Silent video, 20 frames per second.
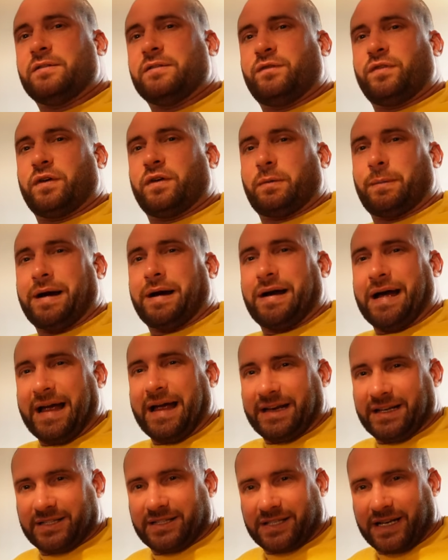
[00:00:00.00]
for about
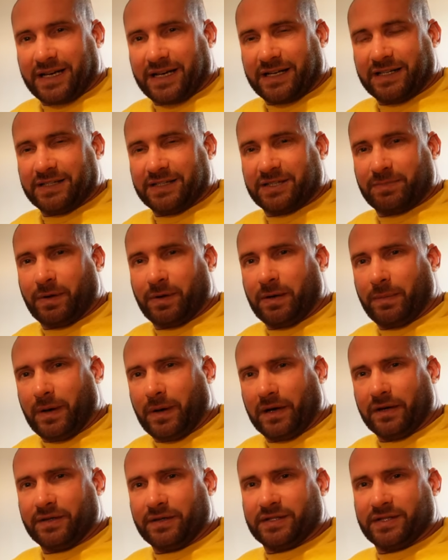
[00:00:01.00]
8 seconds per
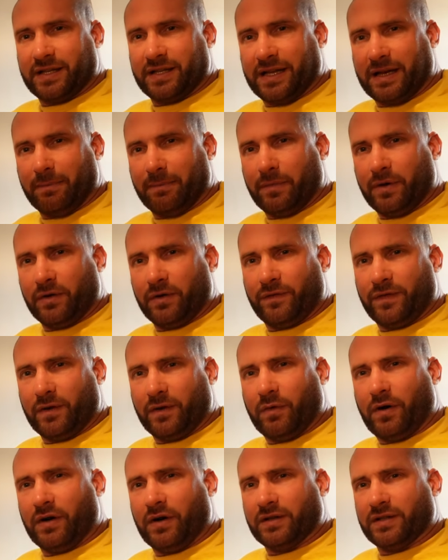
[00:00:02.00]
pose and then move
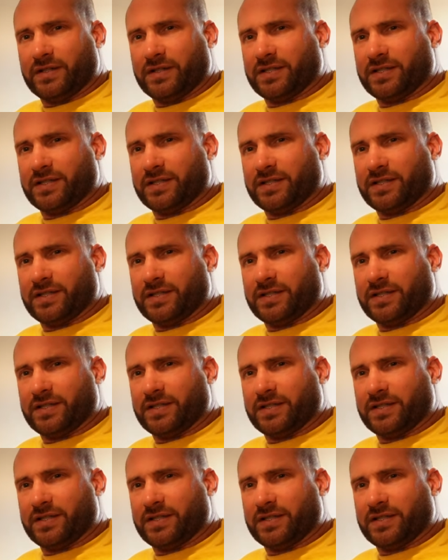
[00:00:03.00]
you on.